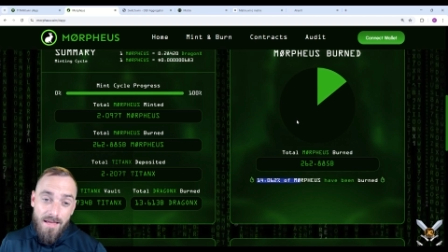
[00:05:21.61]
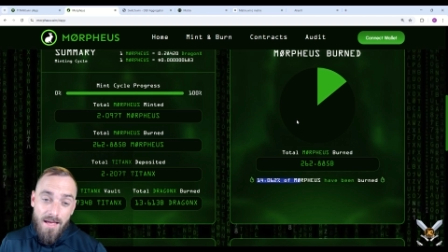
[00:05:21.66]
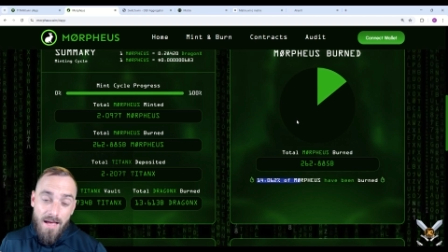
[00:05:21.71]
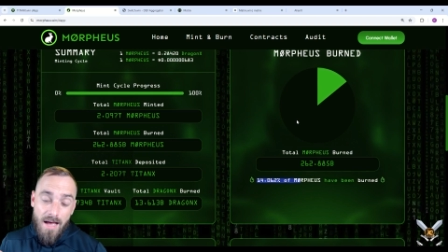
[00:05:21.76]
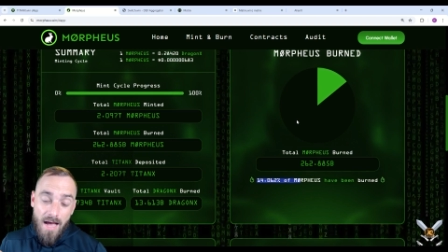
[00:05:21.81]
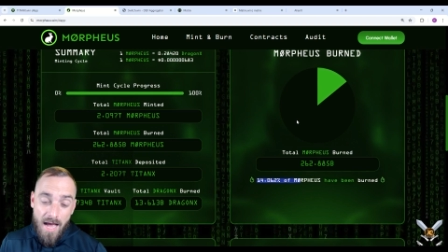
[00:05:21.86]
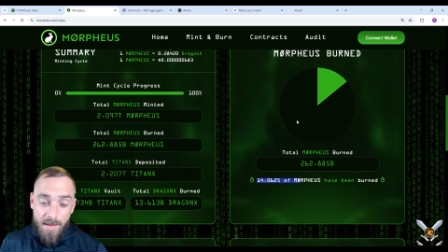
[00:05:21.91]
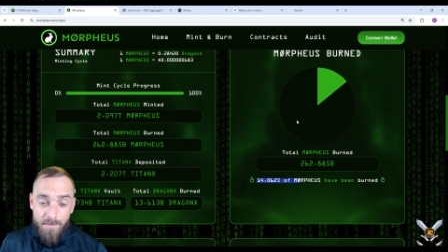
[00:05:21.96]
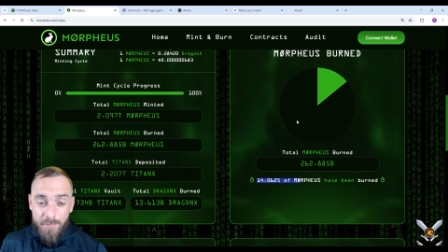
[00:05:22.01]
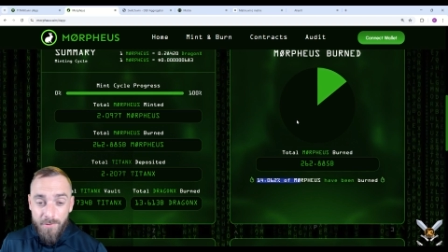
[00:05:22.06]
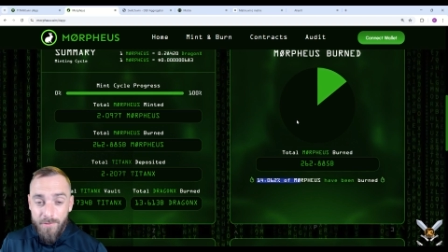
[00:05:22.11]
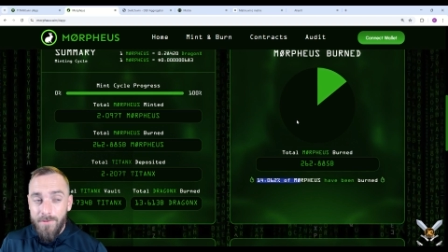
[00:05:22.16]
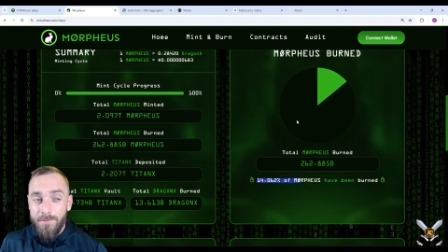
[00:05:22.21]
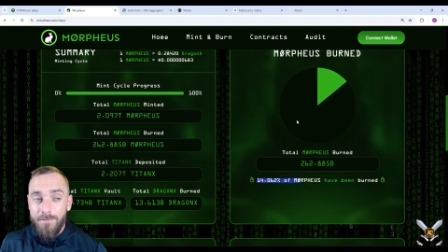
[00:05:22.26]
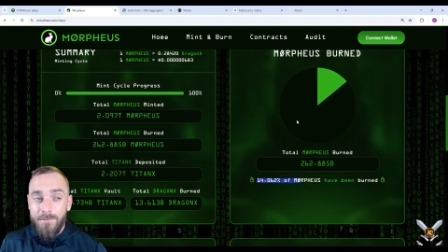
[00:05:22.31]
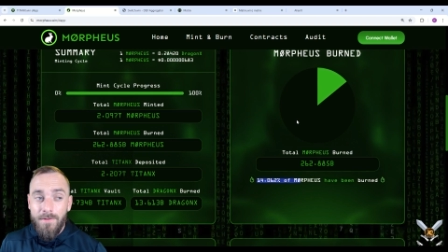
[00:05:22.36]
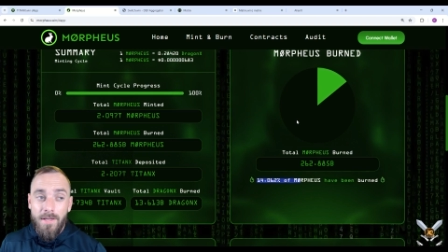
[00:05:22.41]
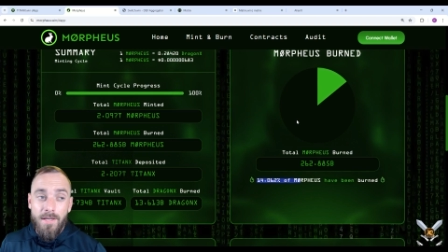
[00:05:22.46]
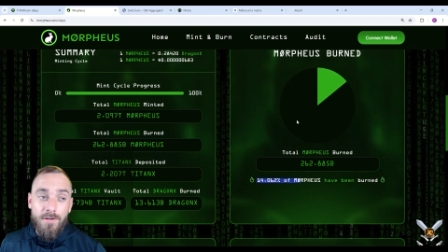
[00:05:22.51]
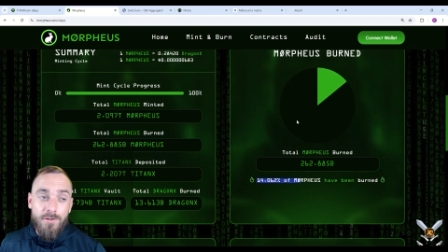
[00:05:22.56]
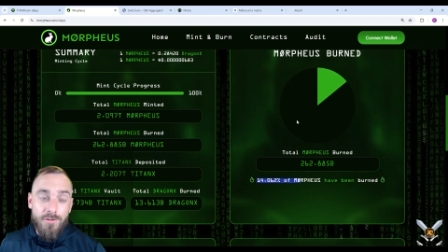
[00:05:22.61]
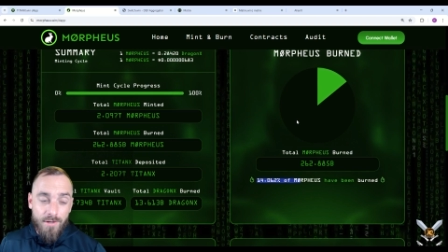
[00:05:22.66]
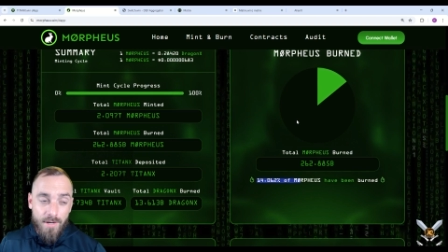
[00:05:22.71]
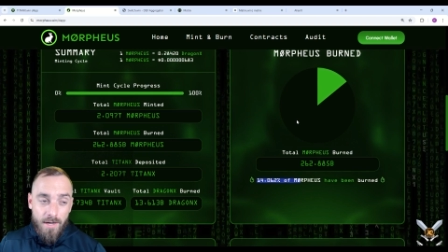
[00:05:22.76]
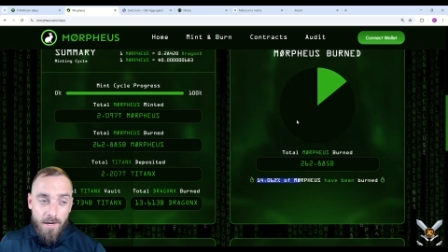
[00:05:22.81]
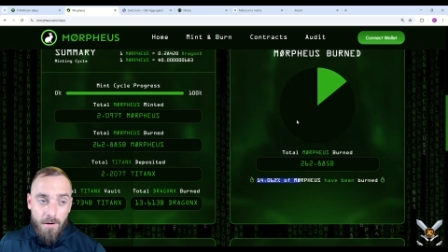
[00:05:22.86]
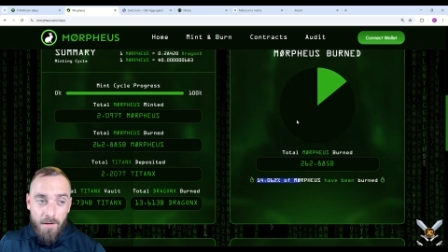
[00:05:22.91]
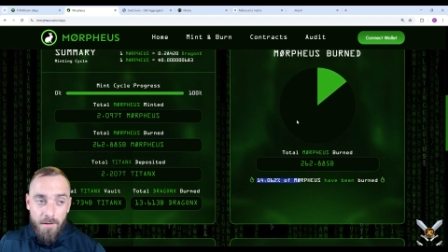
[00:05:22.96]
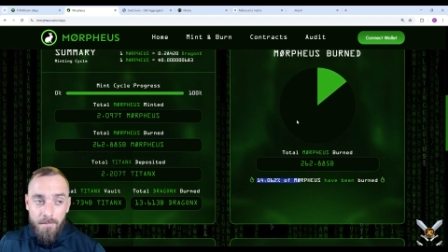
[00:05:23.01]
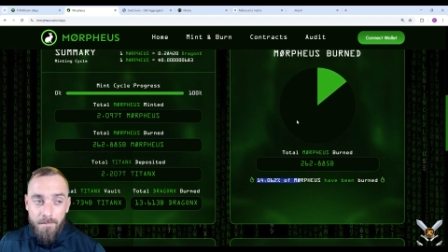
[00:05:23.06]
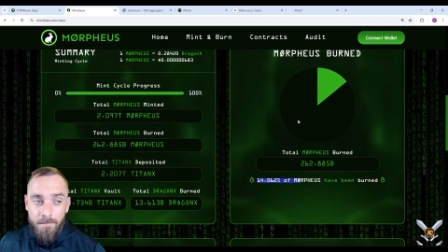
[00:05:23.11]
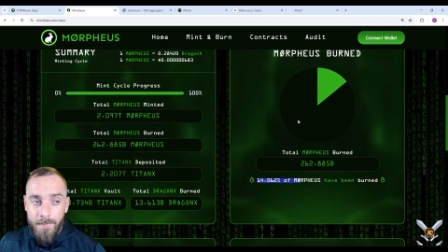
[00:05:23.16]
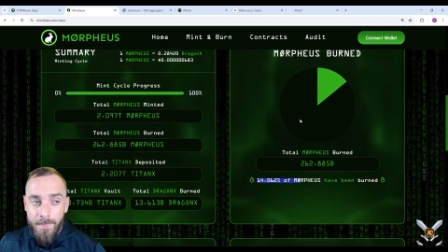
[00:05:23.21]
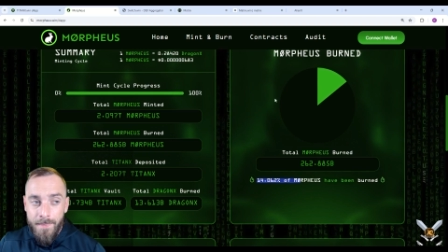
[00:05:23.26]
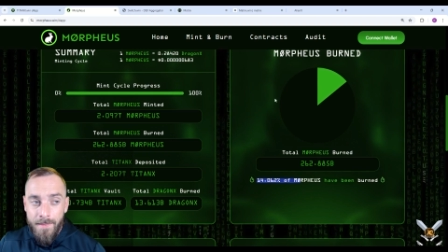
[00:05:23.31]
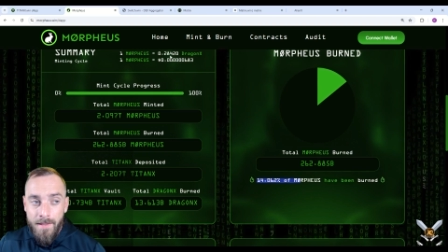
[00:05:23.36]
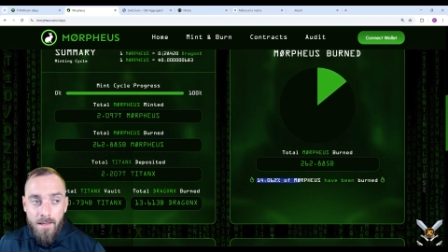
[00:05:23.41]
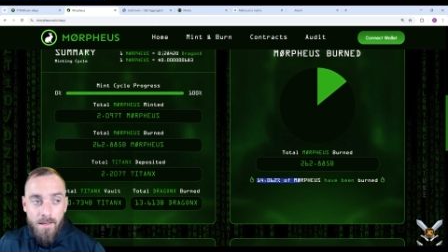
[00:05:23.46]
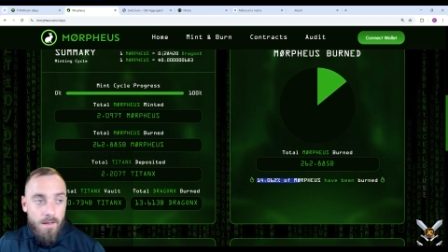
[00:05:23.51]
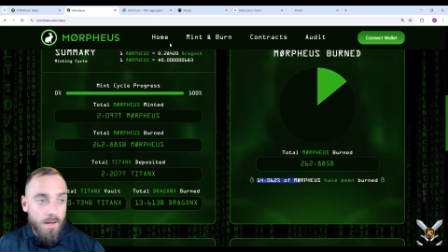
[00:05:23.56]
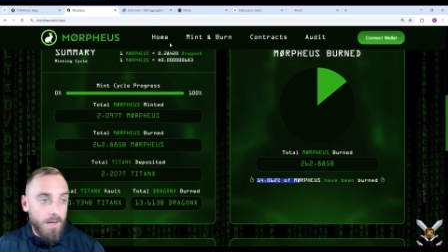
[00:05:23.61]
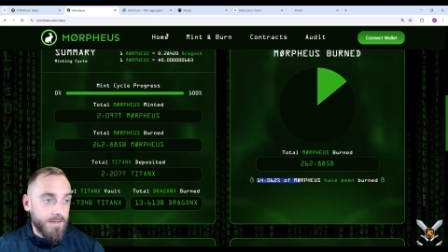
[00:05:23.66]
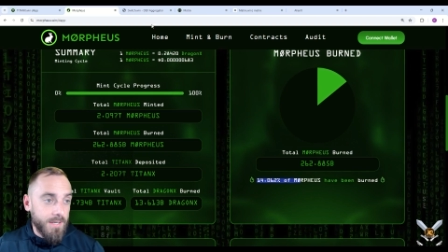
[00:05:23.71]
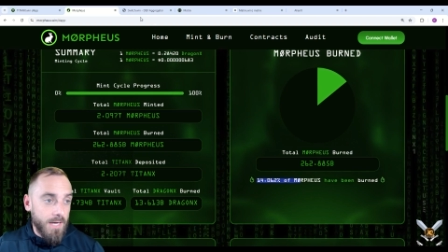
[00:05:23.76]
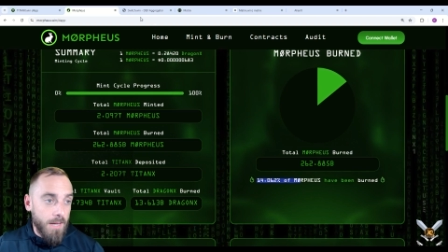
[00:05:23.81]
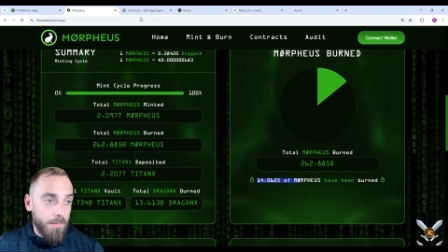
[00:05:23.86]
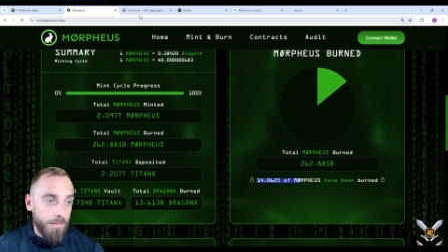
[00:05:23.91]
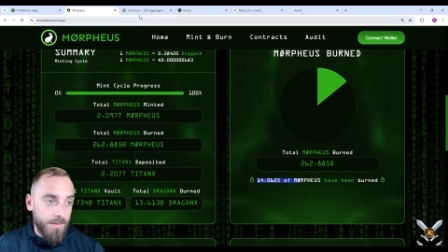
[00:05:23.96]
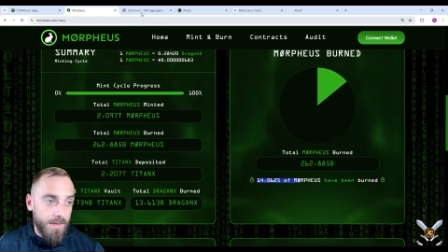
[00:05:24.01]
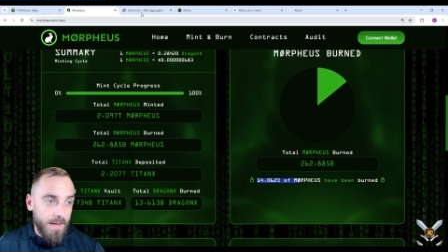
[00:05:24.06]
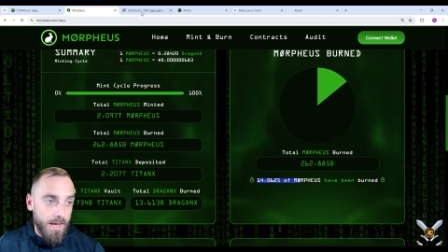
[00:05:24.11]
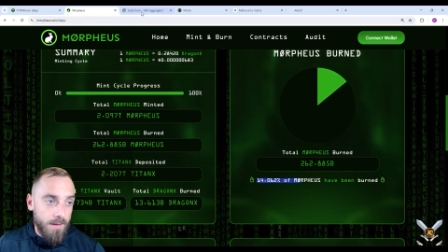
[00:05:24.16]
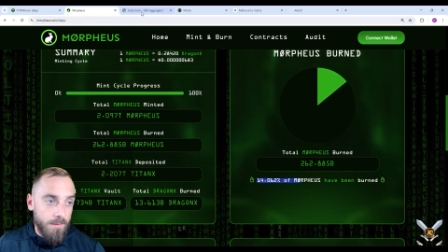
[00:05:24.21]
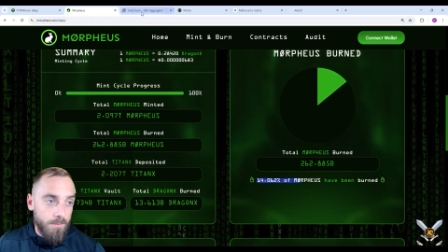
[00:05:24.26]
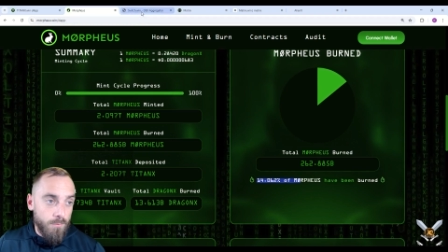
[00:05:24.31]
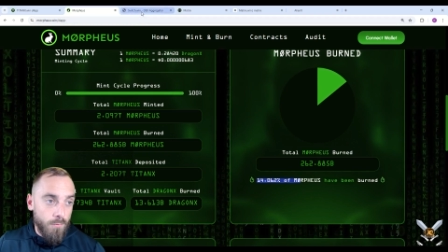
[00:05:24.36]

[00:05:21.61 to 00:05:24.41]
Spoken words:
hyper deflationary. On top of that,